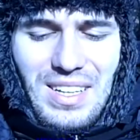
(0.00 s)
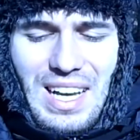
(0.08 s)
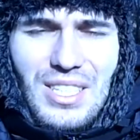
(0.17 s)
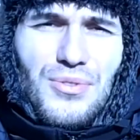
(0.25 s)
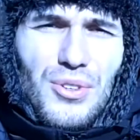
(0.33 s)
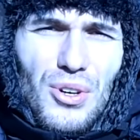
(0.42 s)

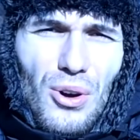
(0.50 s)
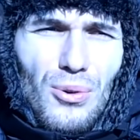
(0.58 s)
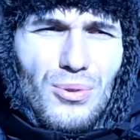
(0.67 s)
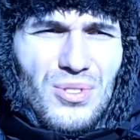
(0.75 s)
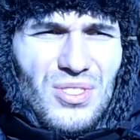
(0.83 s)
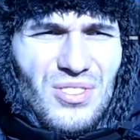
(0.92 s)
As for
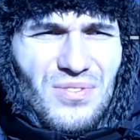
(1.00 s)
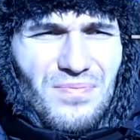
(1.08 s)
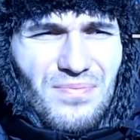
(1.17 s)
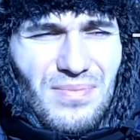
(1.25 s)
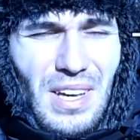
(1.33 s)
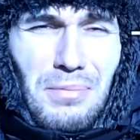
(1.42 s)
goals,
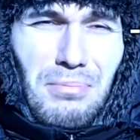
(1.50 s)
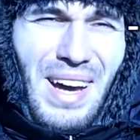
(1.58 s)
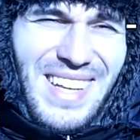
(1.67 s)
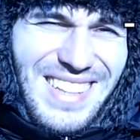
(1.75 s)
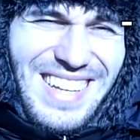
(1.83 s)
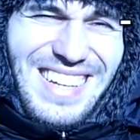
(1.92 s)
they
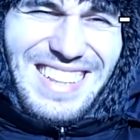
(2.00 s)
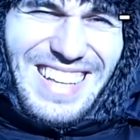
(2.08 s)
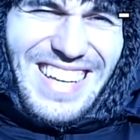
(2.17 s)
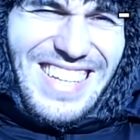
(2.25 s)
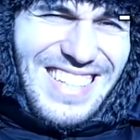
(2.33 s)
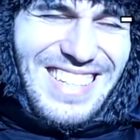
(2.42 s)
mainly
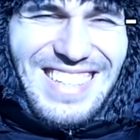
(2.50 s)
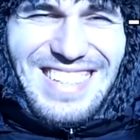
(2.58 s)
cling.